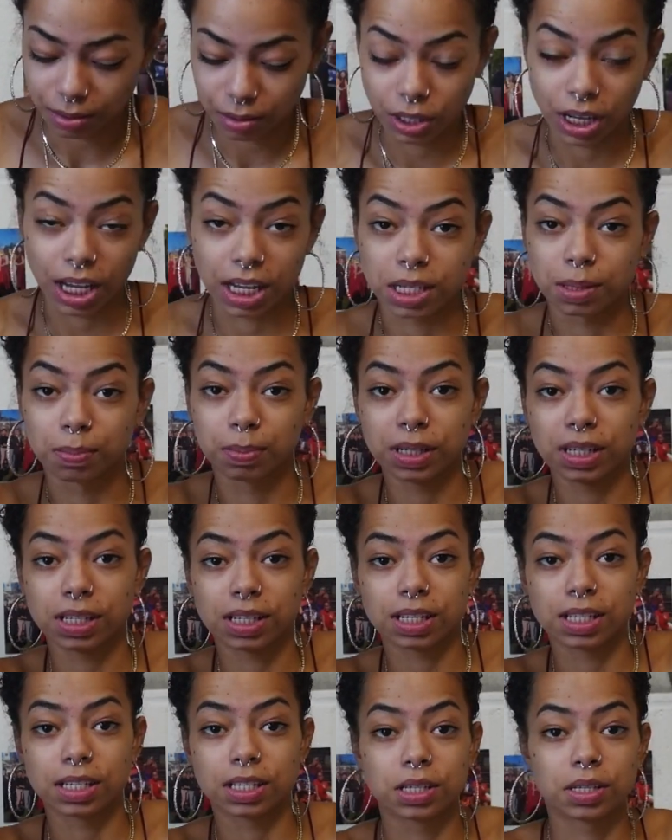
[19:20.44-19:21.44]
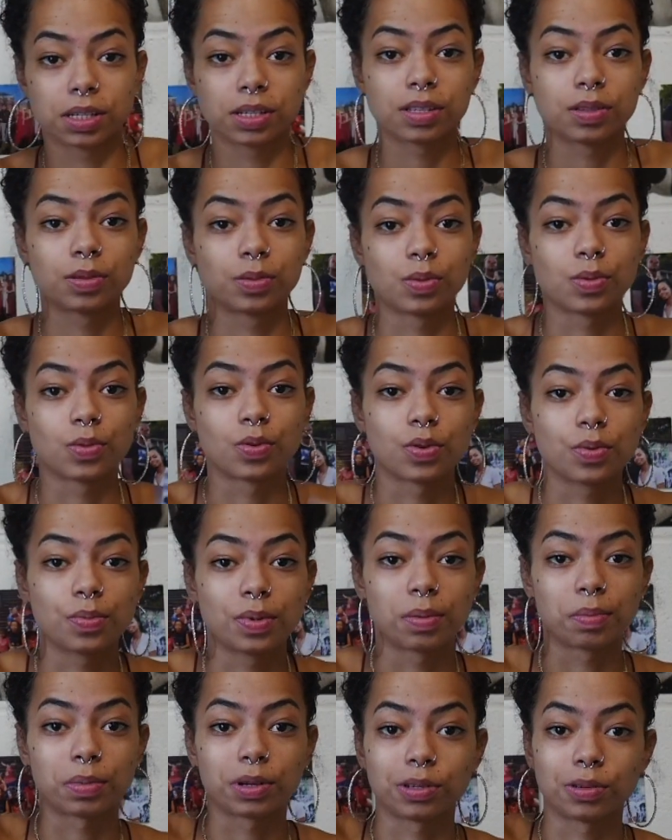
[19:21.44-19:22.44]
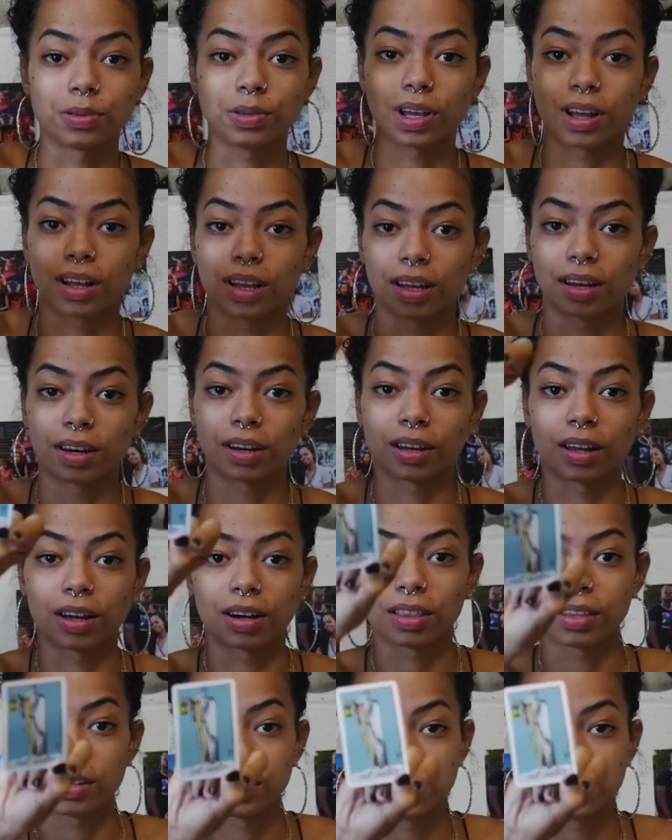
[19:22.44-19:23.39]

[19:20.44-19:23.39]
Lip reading: Yes, please listen to group number 2. Y'all had a lot of the